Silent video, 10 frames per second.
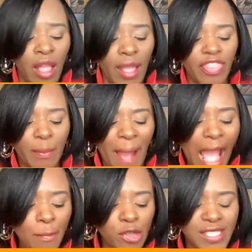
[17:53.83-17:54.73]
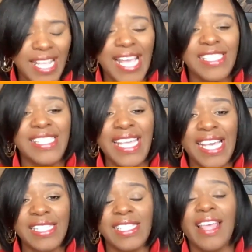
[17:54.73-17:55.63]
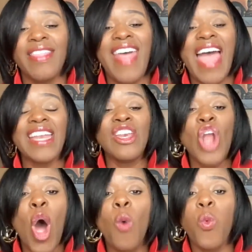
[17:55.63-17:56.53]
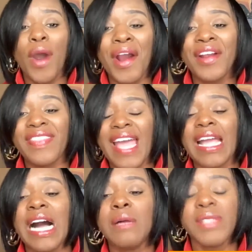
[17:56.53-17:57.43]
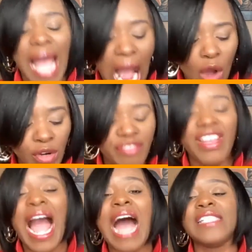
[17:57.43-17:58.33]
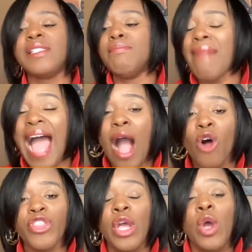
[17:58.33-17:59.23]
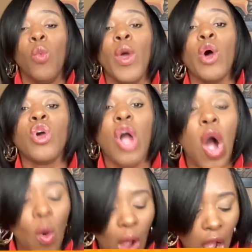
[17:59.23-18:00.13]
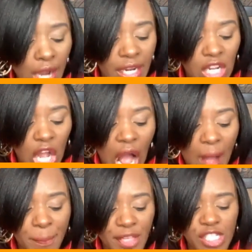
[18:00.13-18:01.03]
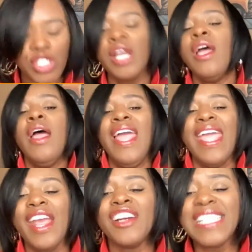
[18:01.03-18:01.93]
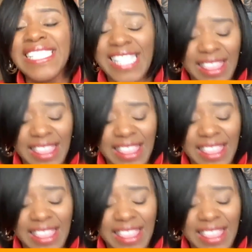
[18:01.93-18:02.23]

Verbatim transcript: The Bible says this that no word that comes out of God's mouth will go unaccomplished. Here is the